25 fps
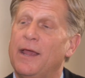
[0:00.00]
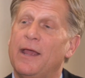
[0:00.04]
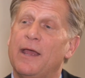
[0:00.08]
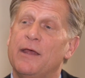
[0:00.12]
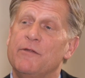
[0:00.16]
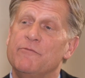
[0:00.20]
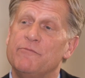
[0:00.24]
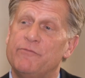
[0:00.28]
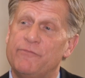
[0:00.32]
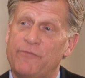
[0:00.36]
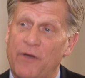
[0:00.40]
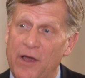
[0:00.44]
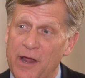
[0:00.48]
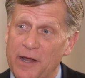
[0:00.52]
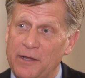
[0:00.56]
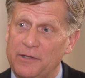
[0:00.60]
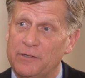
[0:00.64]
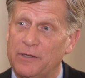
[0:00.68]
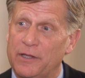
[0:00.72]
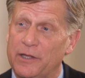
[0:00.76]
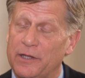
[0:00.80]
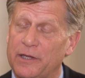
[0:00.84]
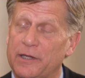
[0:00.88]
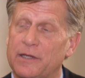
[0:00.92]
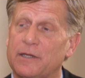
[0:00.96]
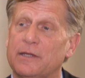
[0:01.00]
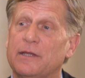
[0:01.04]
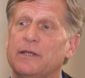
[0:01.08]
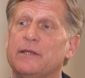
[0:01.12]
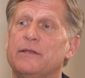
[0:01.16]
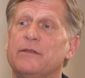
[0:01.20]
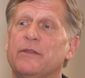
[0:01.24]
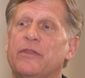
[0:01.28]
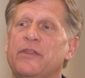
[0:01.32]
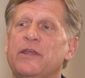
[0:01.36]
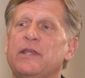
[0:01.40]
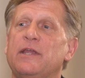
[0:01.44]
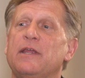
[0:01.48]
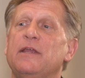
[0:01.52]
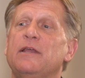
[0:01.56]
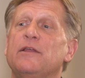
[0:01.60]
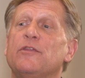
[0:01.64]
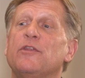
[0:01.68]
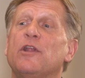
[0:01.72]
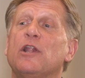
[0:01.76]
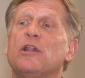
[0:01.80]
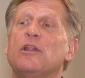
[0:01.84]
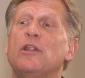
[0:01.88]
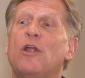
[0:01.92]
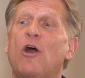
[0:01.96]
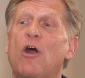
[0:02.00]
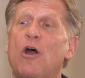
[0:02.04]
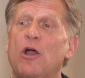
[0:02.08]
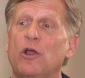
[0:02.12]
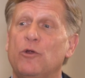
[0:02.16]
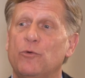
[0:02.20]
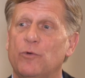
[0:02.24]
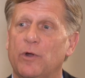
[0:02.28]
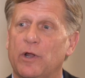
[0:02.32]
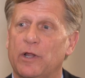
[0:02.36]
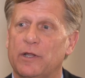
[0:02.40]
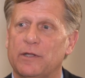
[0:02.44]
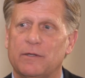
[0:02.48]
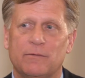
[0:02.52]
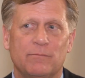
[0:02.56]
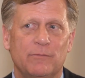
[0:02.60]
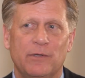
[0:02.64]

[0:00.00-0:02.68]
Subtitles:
And finally, thinking in the long run,